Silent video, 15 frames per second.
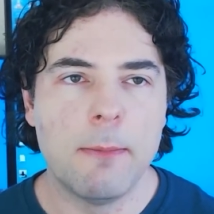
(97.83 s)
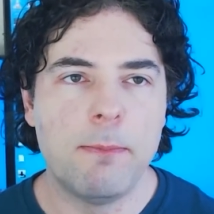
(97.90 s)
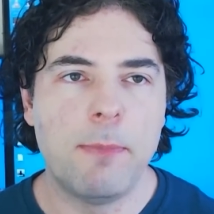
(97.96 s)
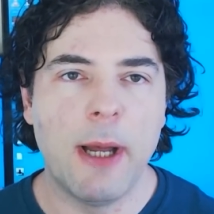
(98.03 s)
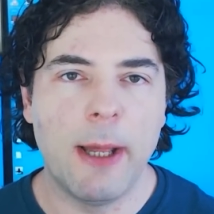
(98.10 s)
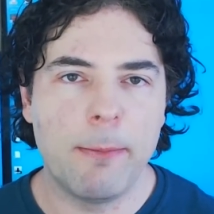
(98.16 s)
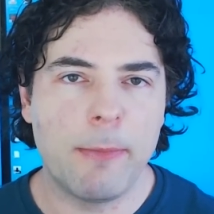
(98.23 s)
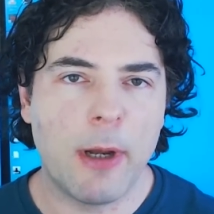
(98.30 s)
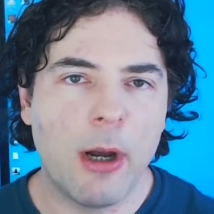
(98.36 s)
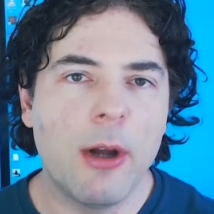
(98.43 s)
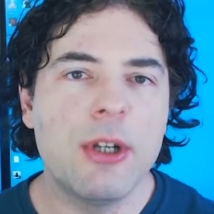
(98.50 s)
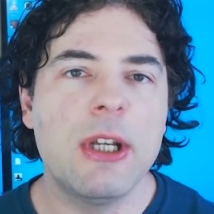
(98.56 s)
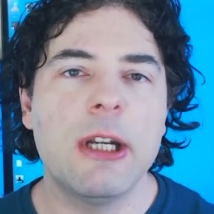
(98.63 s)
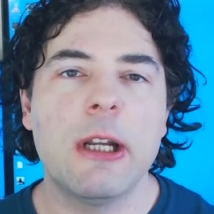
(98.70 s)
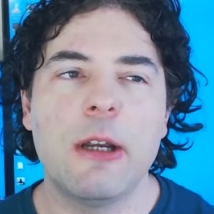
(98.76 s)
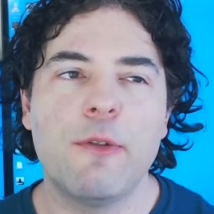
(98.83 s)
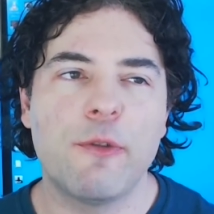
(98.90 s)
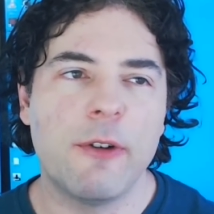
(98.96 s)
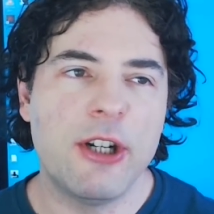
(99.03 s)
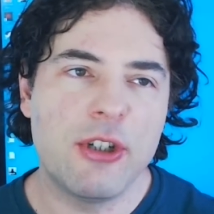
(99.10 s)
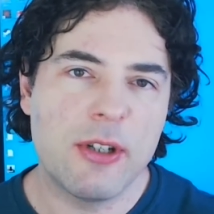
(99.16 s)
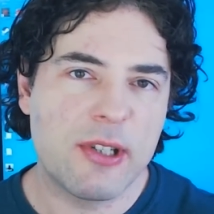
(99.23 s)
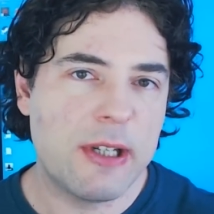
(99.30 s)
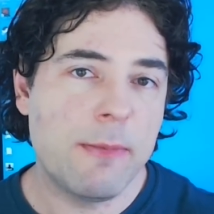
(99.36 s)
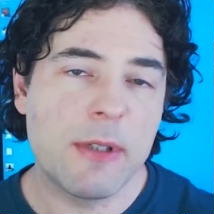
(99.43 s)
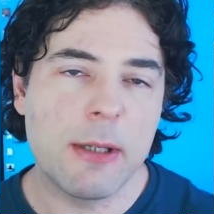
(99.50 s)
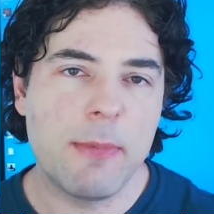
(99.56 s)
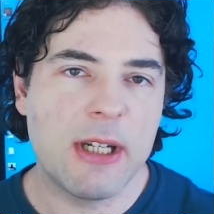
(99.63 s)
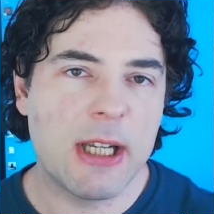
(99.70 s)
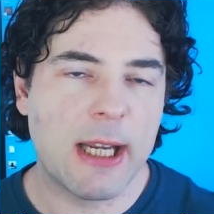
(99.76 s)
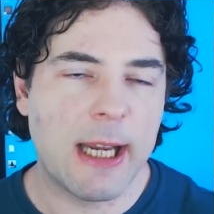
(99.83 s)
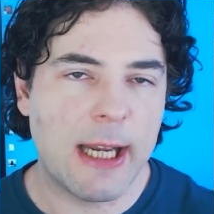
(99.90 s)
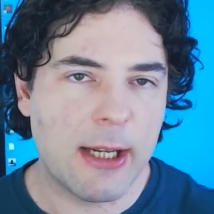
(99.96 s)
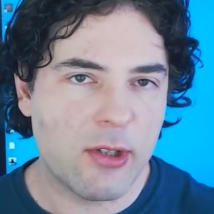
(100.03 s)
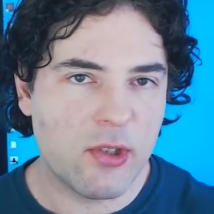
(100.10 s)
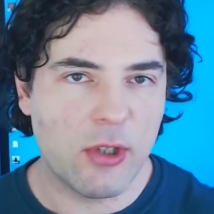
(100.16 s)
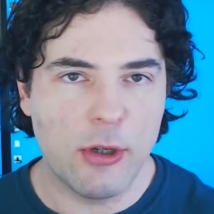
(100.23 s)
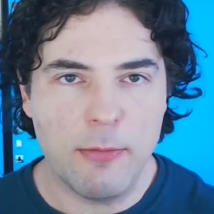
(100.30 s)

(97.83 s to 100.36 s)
but RDNA 3 just seems to be ticking so